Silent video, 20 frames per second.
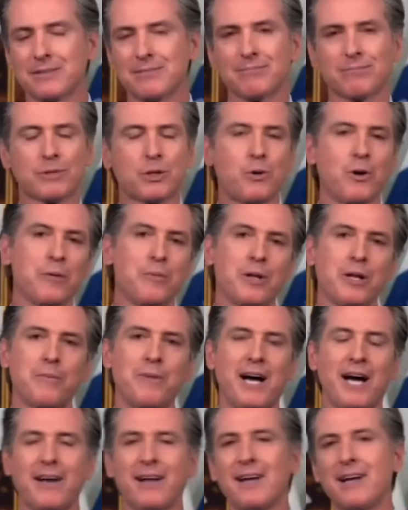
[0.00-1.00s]
You can
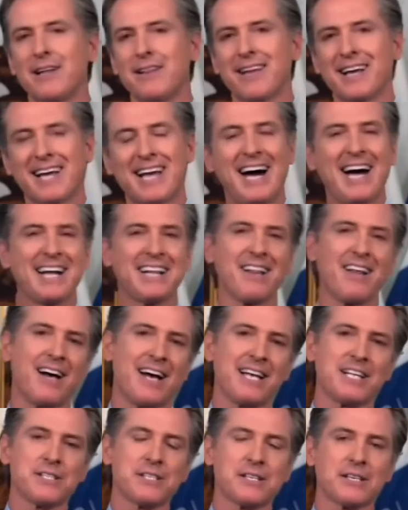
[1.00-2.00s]
quibble about the
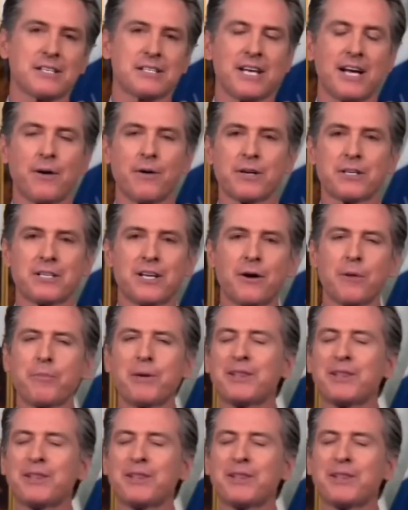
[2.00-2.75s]
guidelines, et cetera,